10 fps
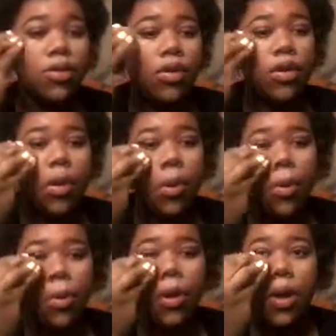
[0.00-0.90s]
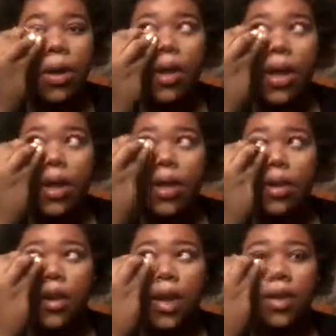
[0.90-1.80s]
so good. Like
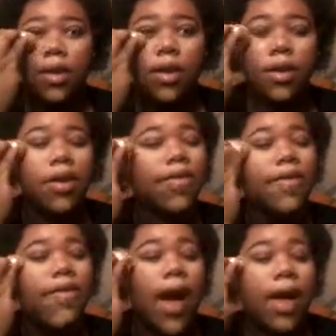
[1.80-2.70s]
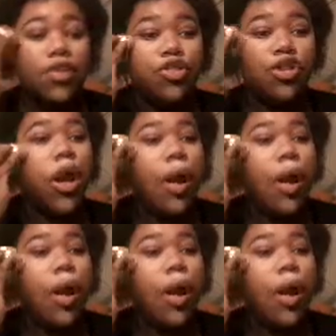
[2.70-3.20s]
it defines your